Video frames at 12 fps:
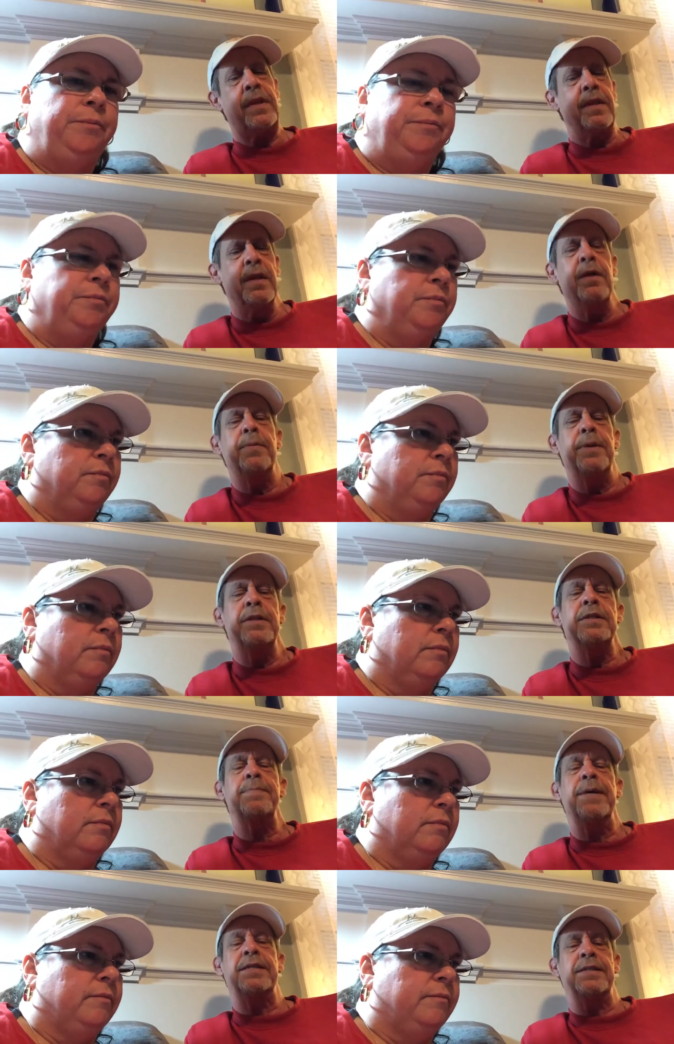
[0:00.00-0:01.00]
Speaker 1: No, but it
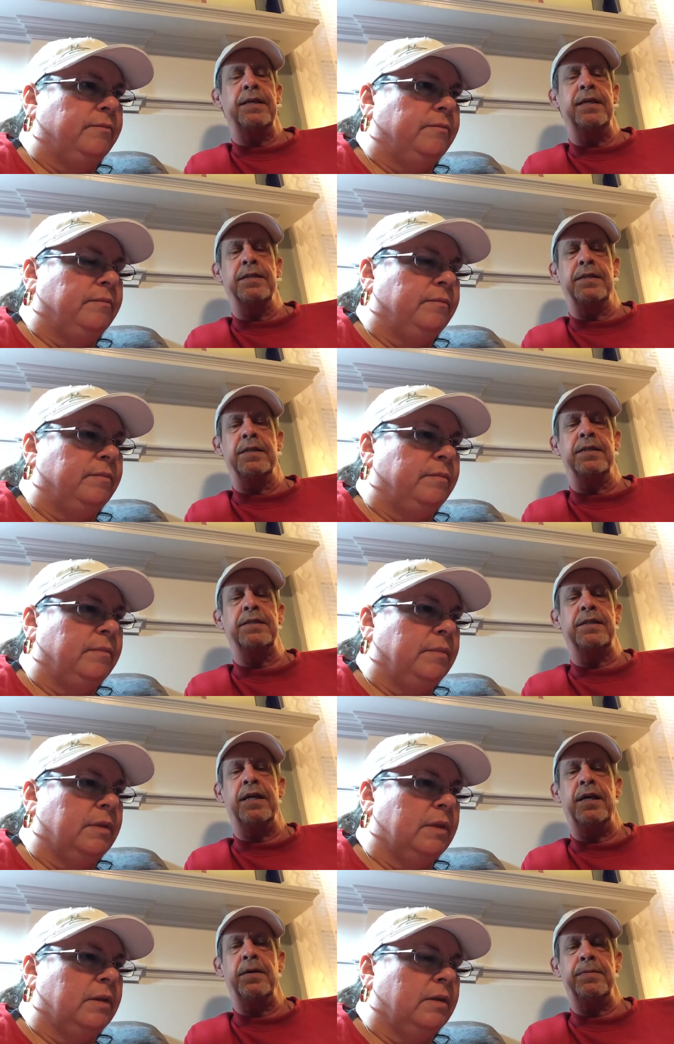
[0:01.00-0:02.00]
just makes sense. It
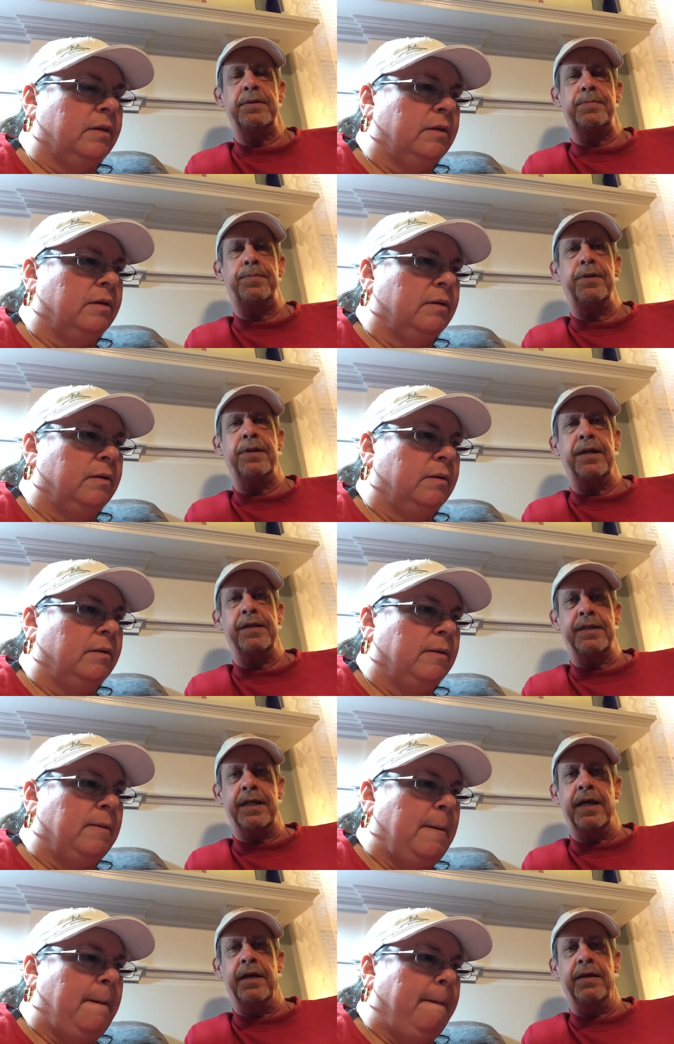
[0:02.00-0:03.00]
just helps put things
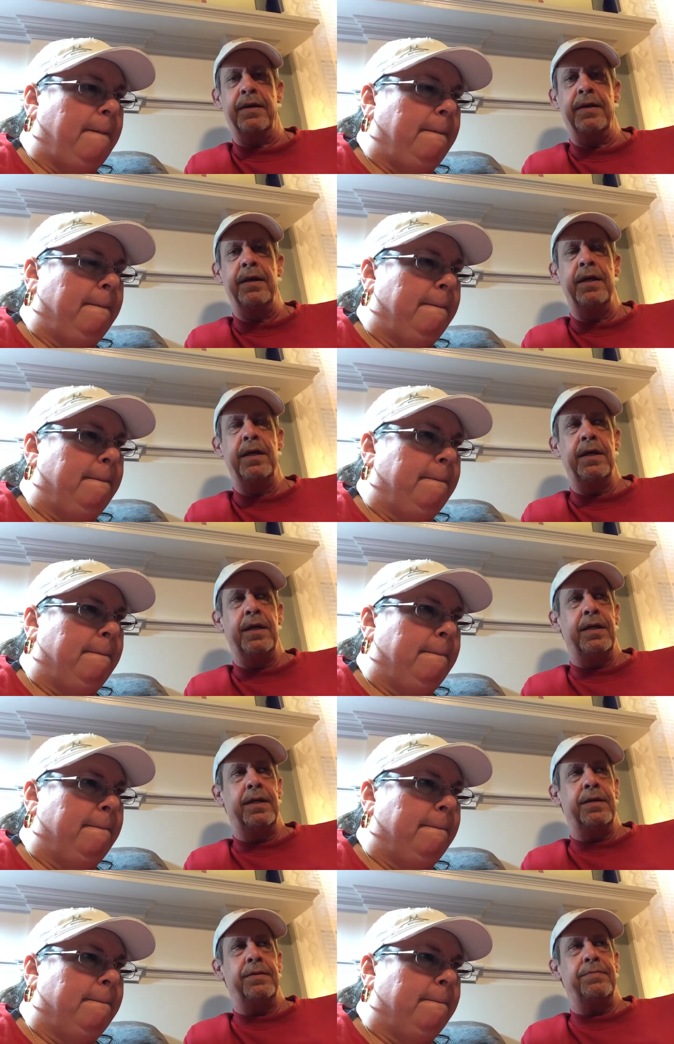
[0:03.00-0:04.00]
together.
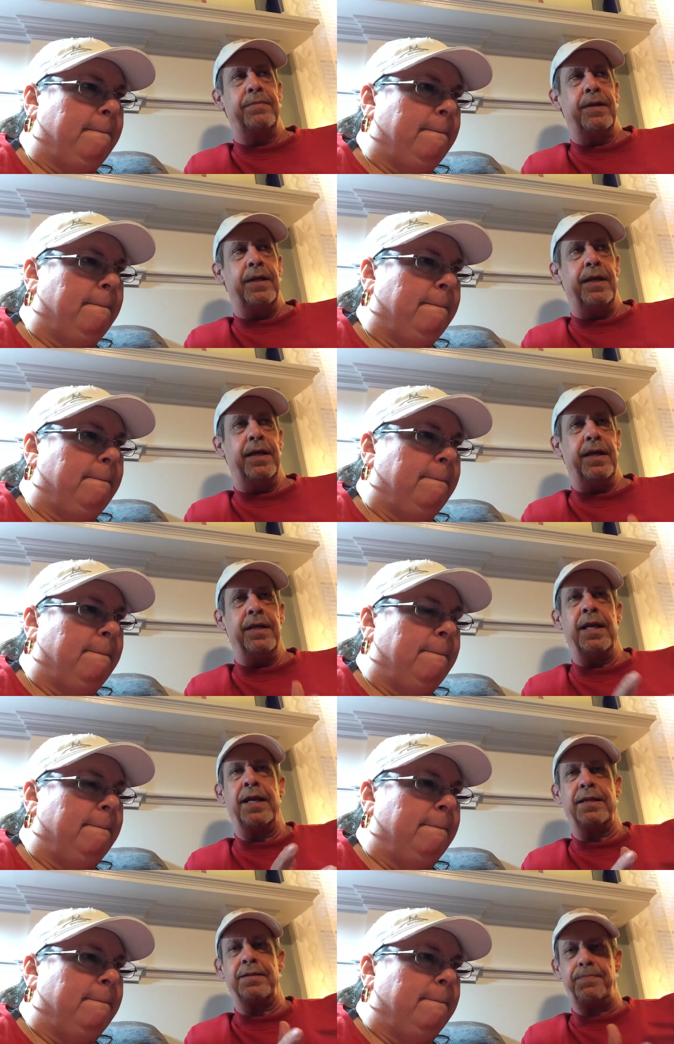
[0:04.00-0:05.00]

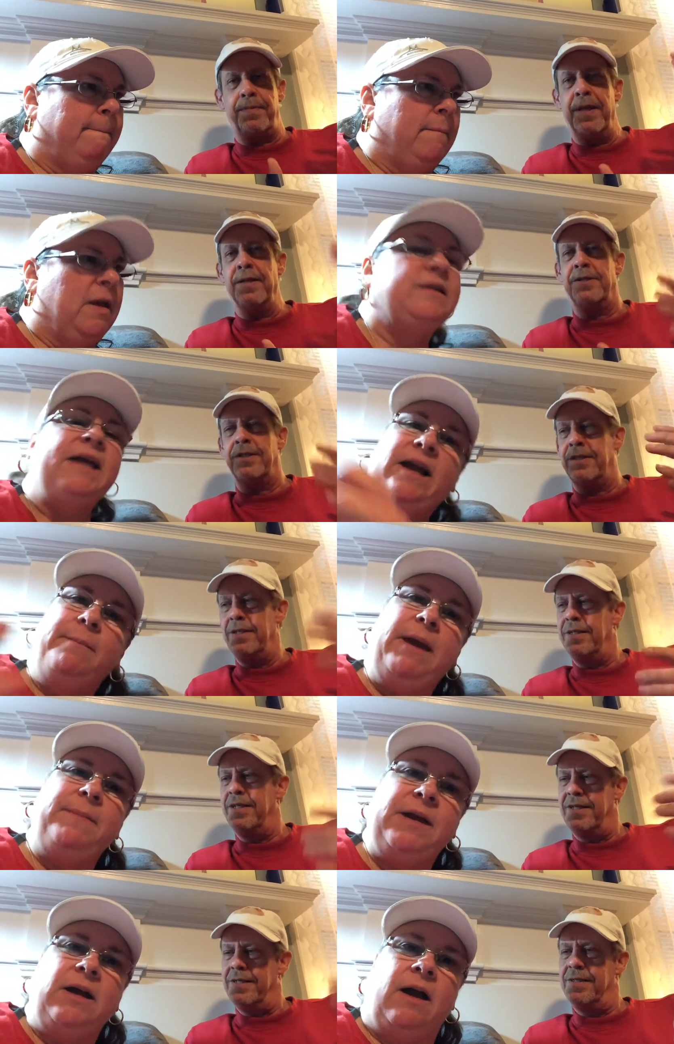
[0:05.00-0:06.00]
Like and it's like
Speaker 2: a
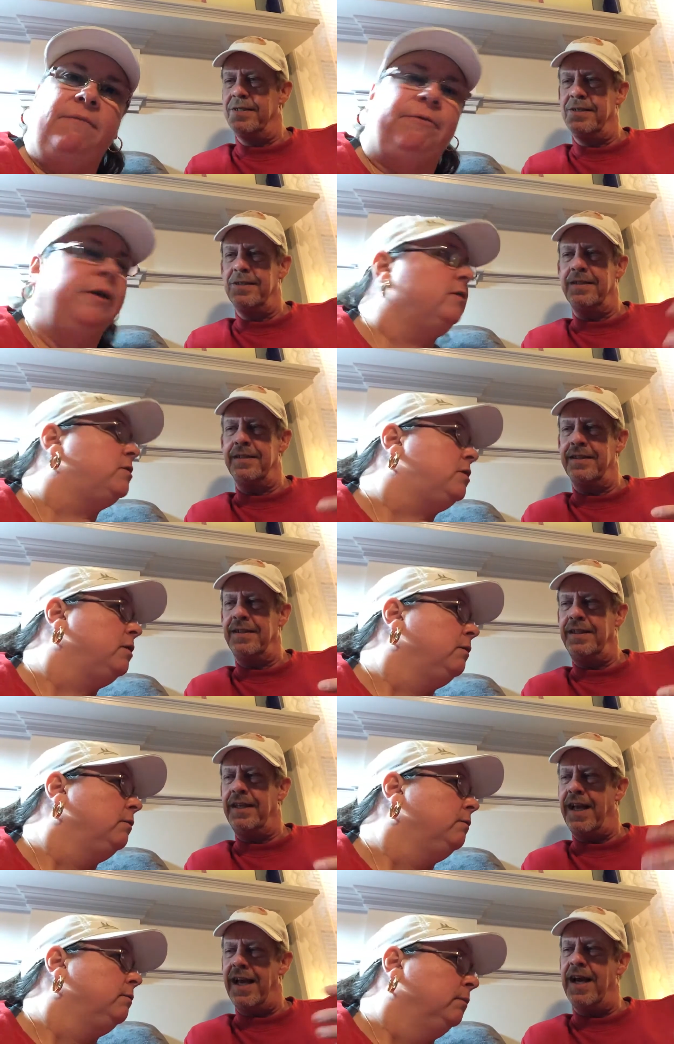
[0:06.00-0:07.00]
baby conference.
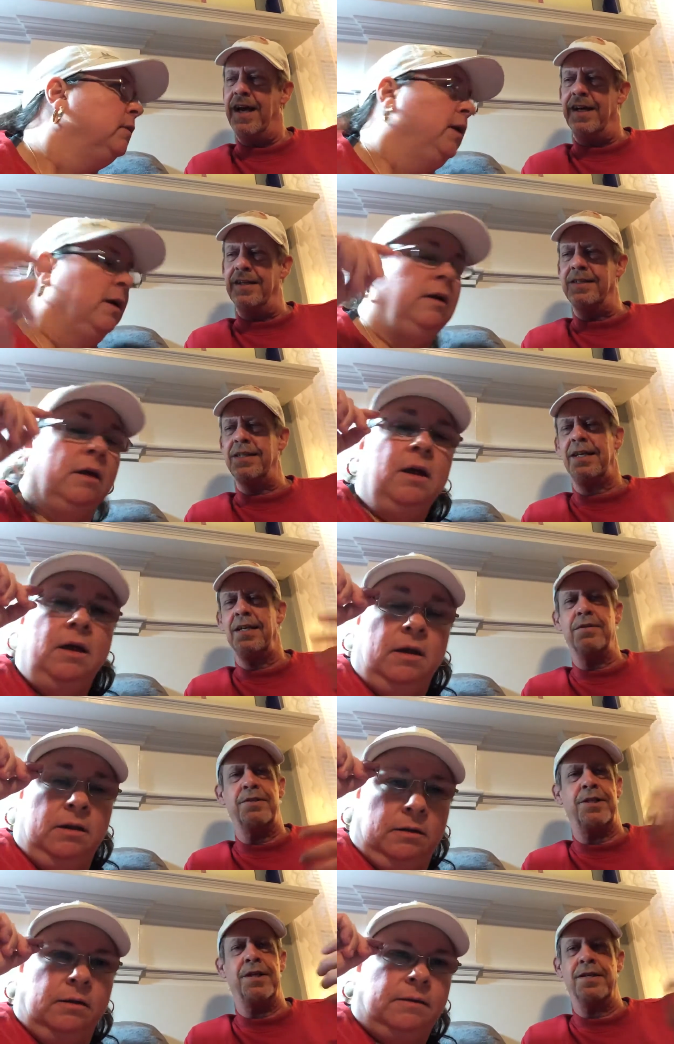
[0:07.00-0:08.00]
Speaker 1: Yeah, it's like
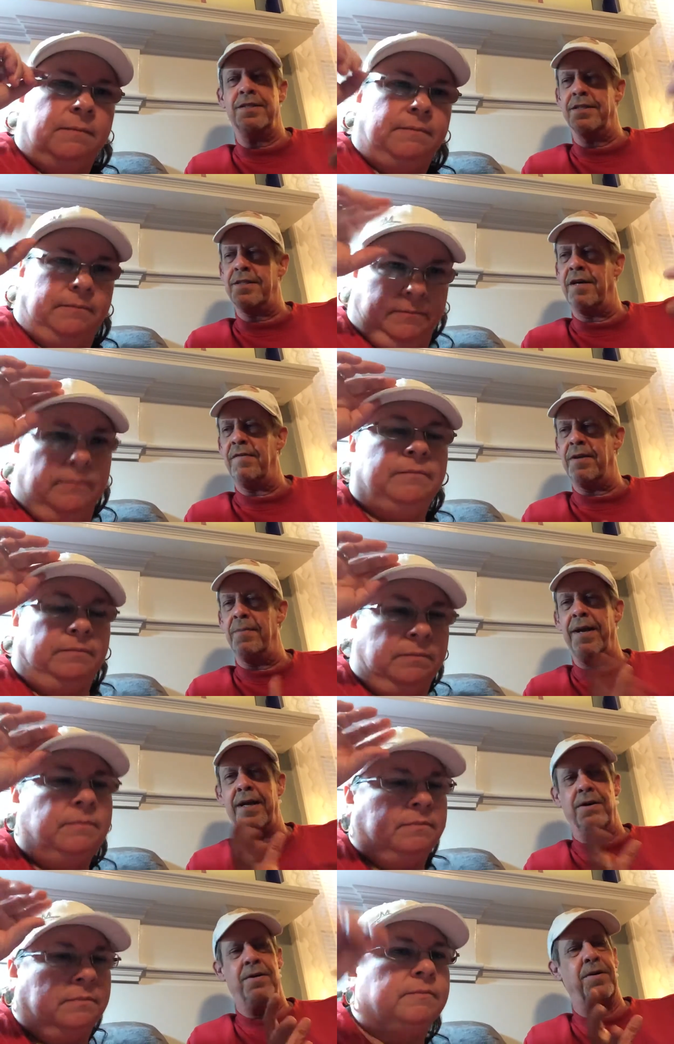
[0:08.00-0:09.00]
little chunks of stuff mm-hmm. to
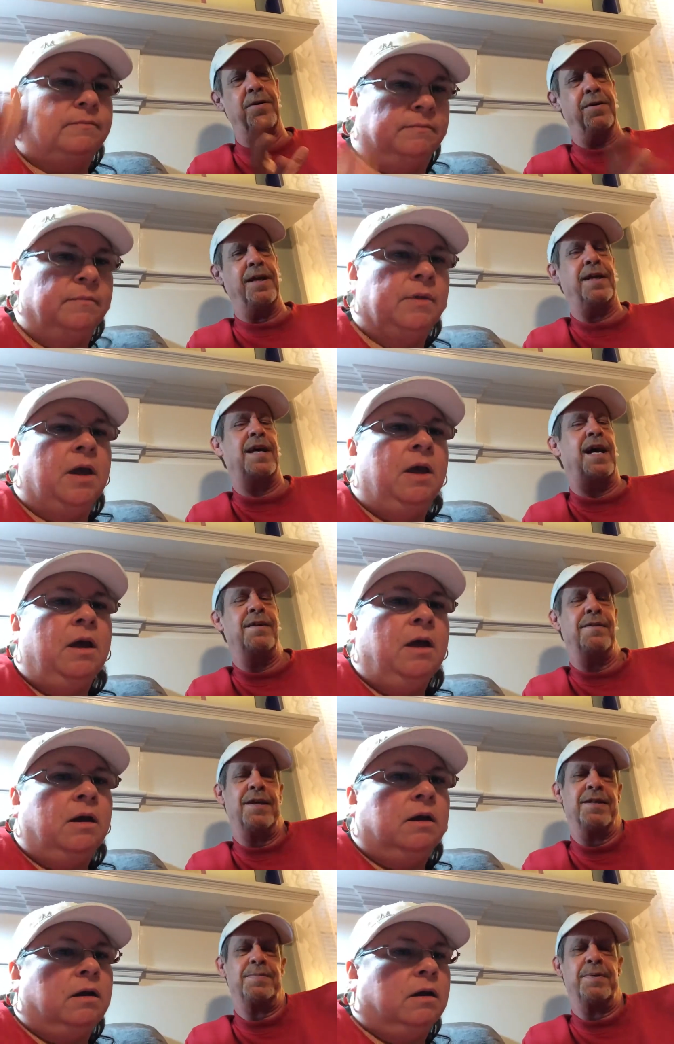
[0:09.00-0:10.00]
make mm-hmm. a whole. Like I don't
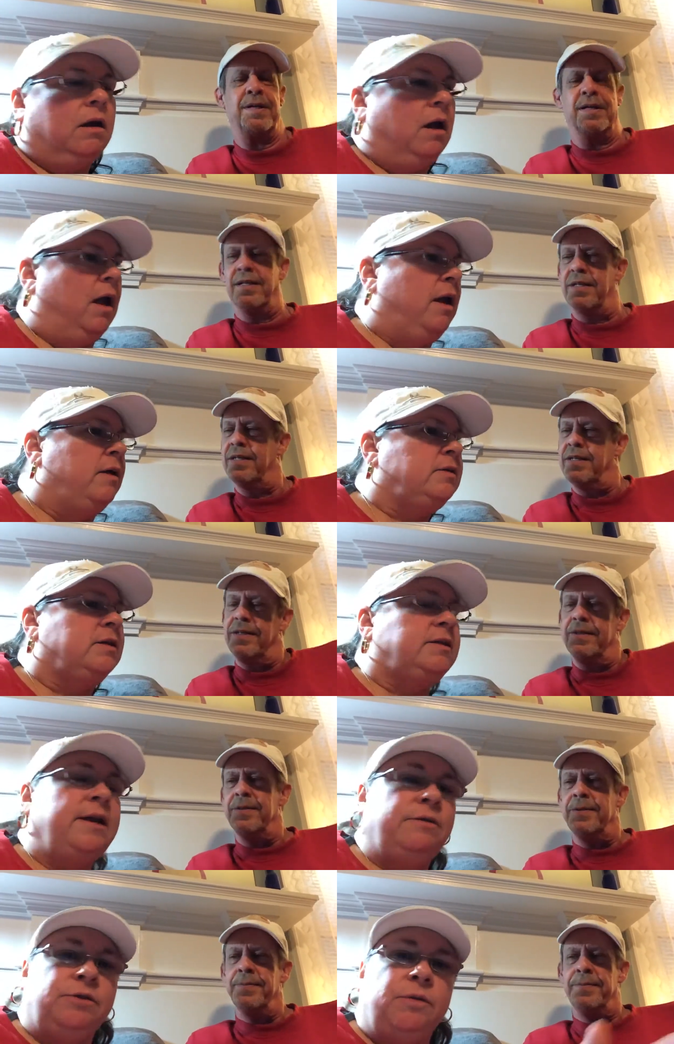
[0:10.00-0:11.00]
know how to explain it.
Speaker 2: And as I
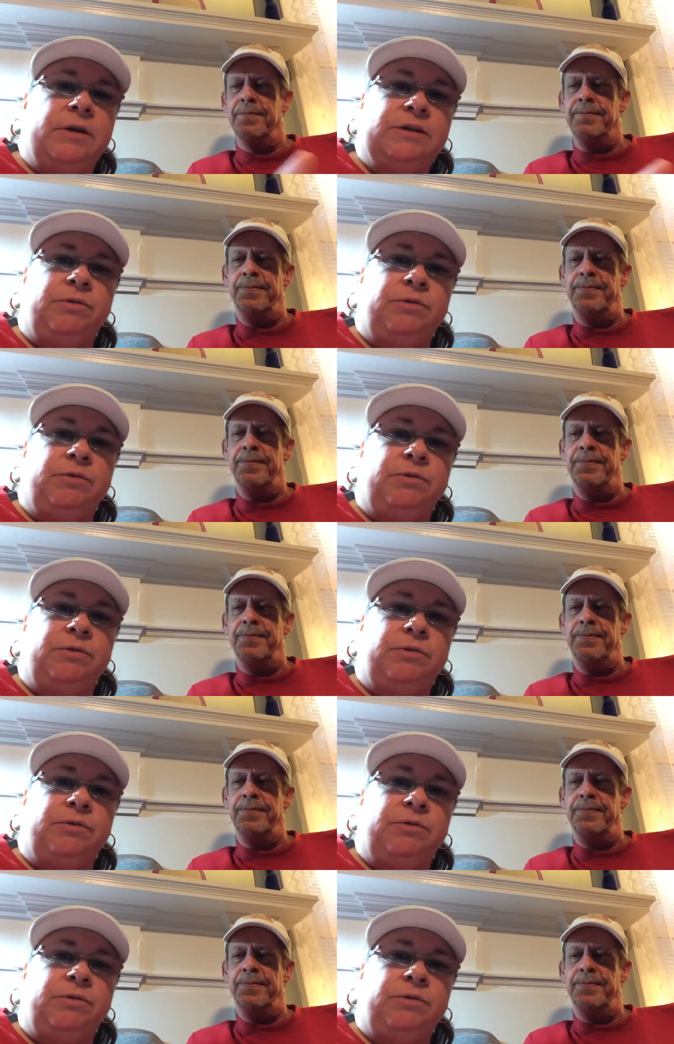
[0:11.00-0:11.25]
say, so what's